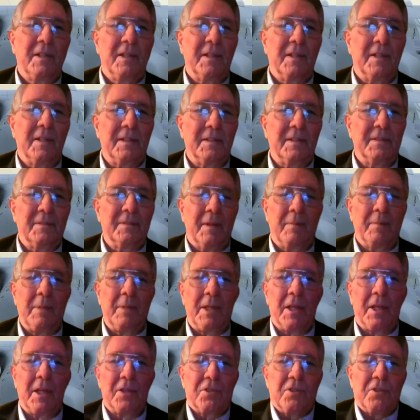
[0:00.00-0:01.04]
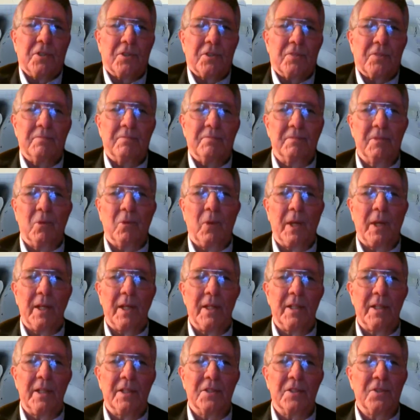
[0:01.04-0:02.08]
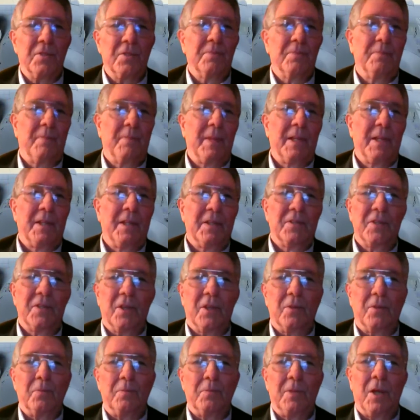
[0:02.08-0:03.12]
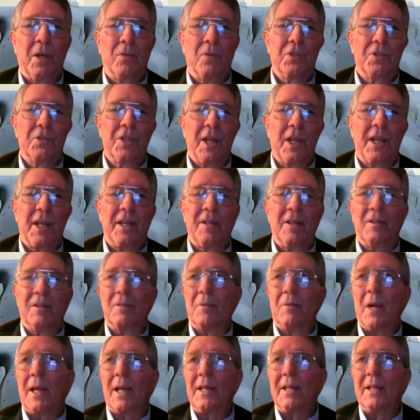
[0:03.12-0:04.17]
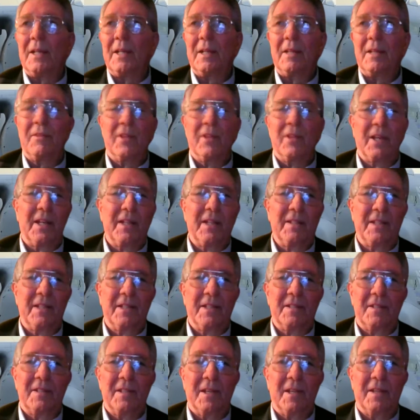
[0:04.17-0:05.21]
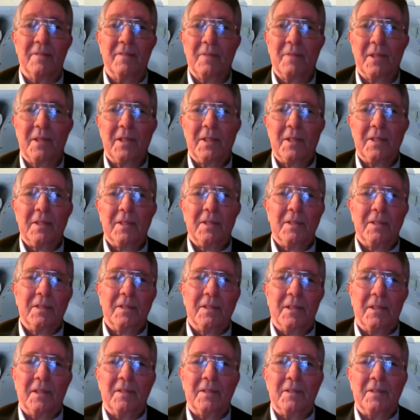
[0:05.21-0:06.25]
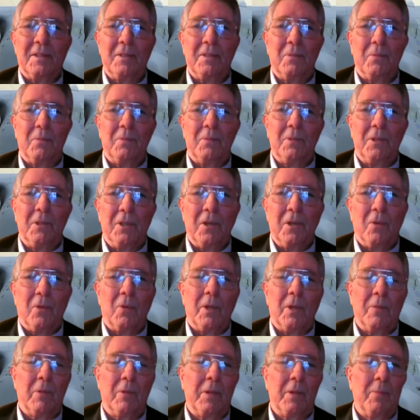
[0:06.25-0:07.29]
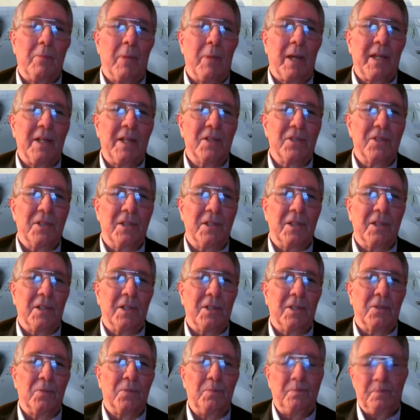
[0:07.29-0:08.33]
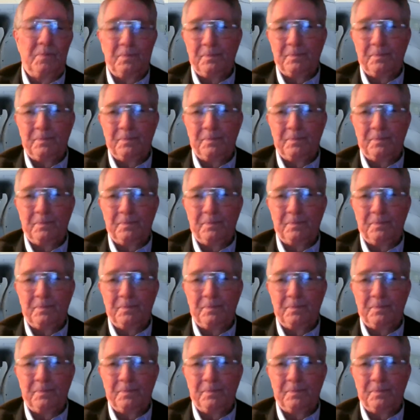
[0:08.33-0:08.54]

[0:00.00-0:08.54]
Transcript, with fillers: Uh, I mean, that's just the way it is. So don't say or write anything that uh, uh, you you don't want anybody else to know.